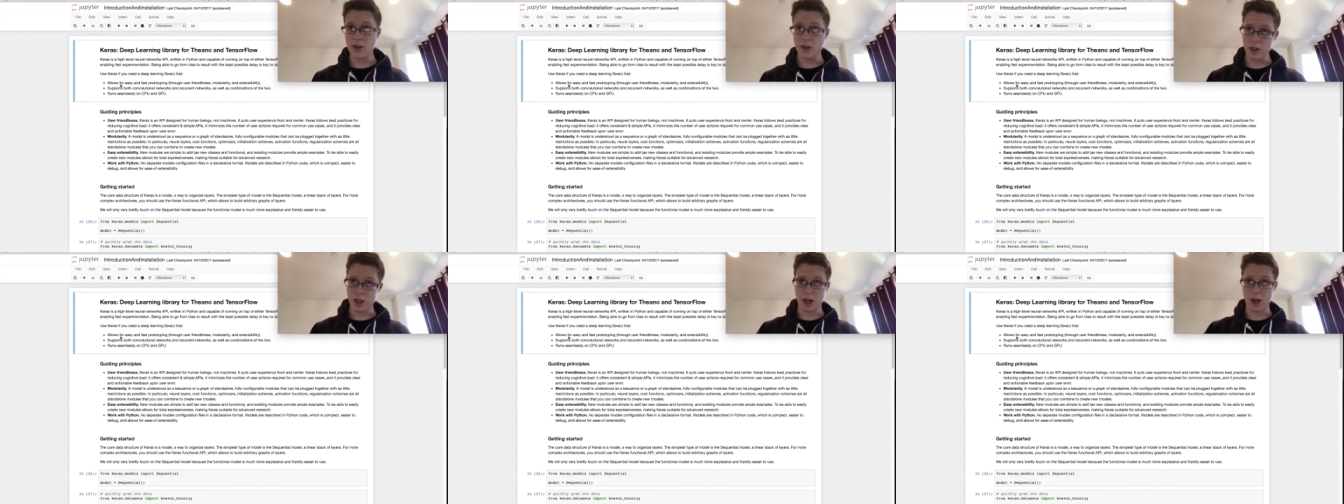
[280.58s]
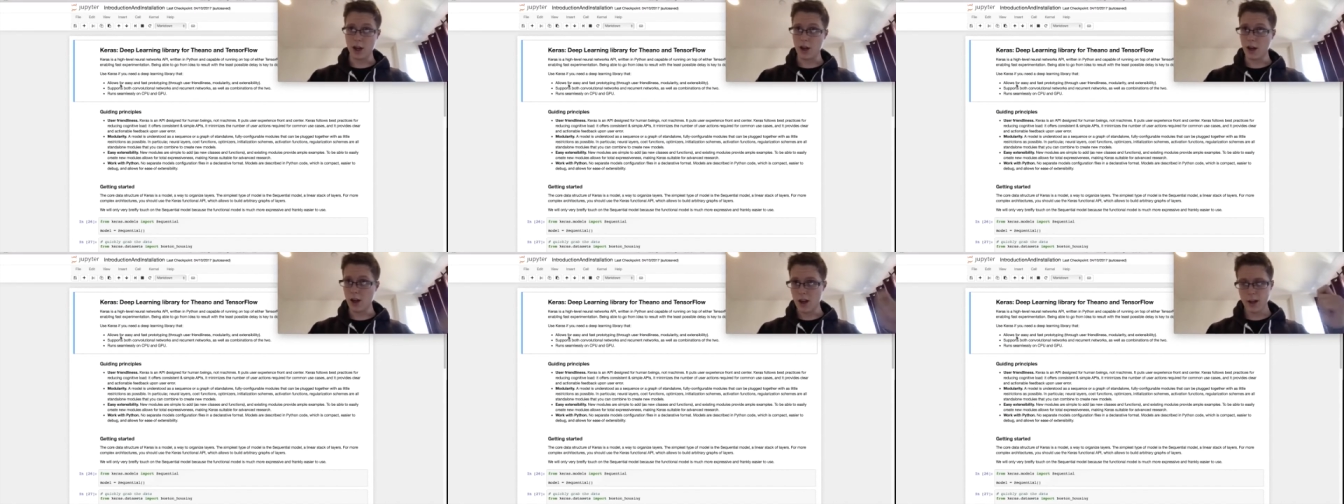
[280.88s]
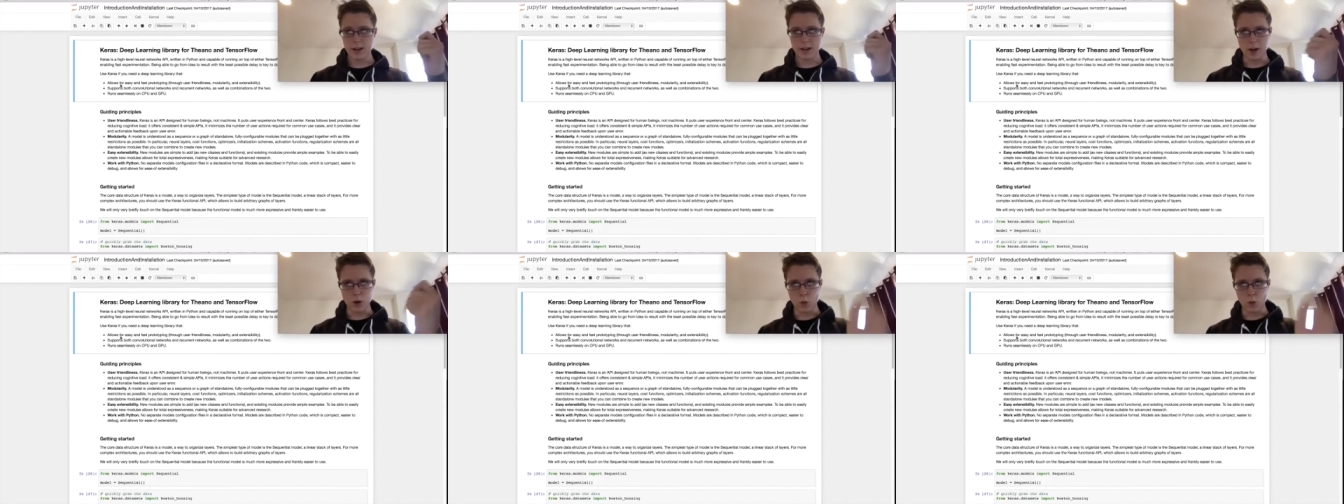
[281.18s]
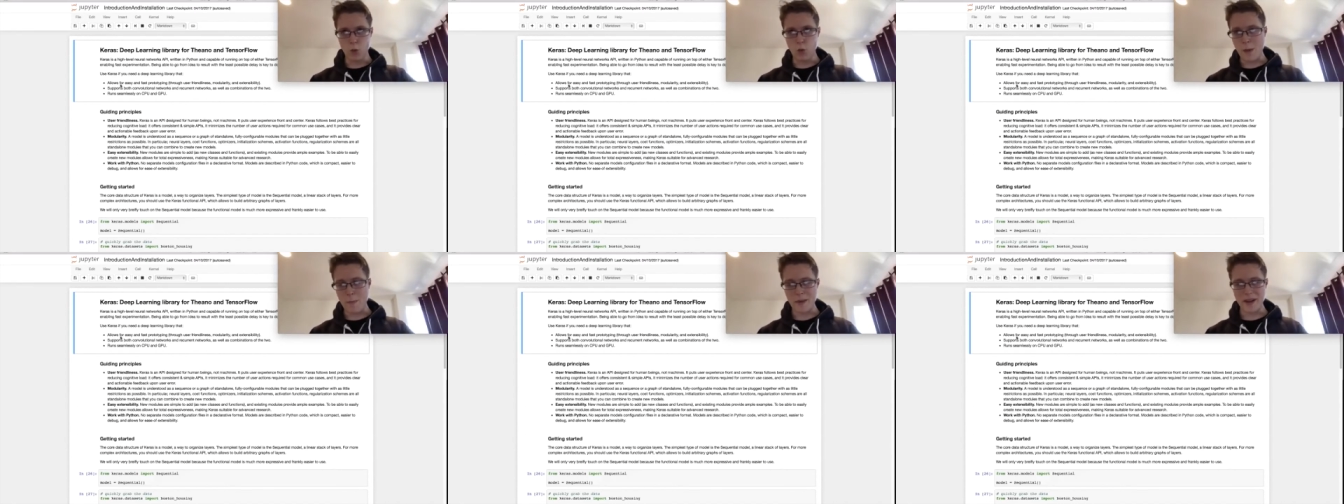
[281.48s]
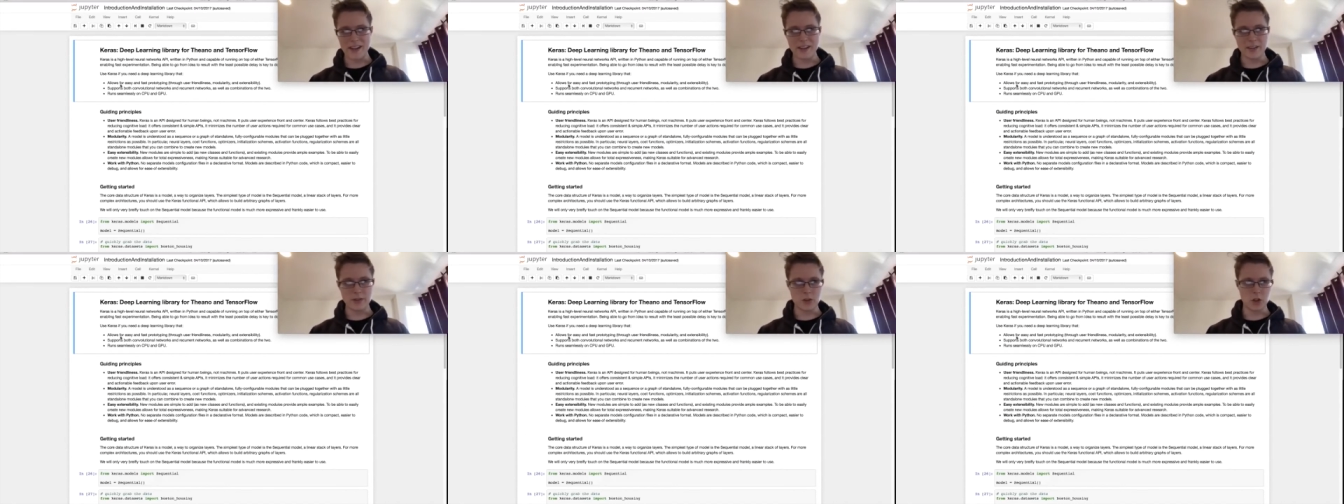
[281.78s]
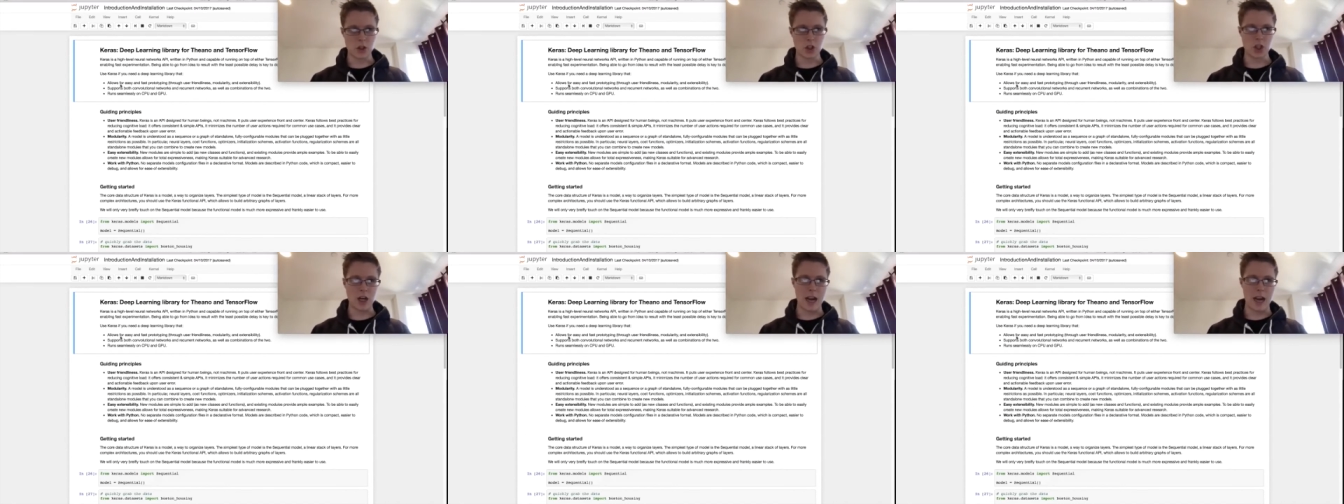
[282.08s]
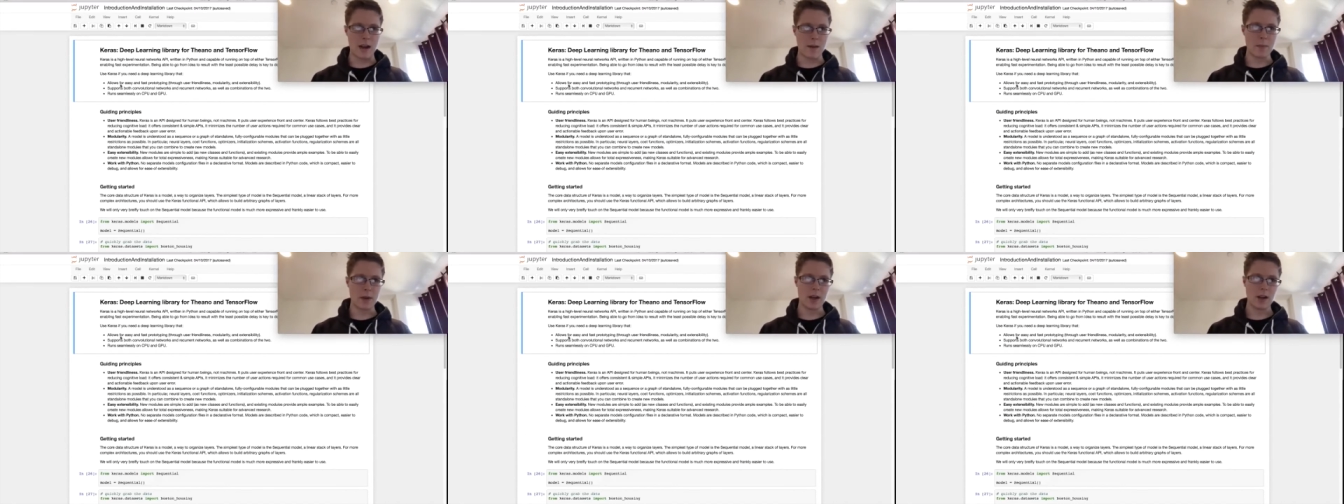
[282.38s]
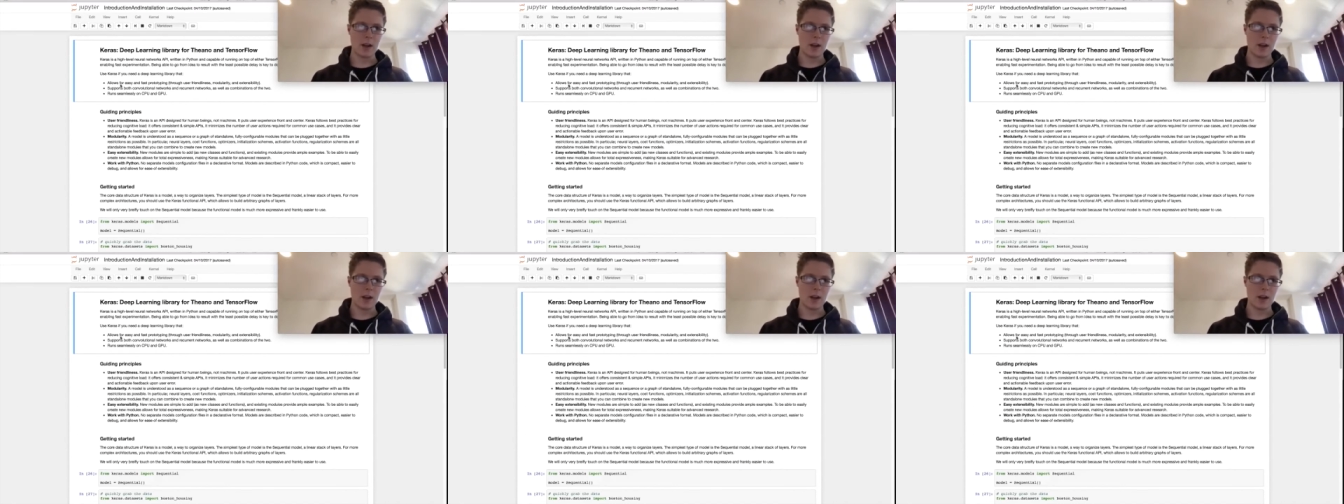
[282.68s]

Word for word: you, gotta gotta whip it into shape.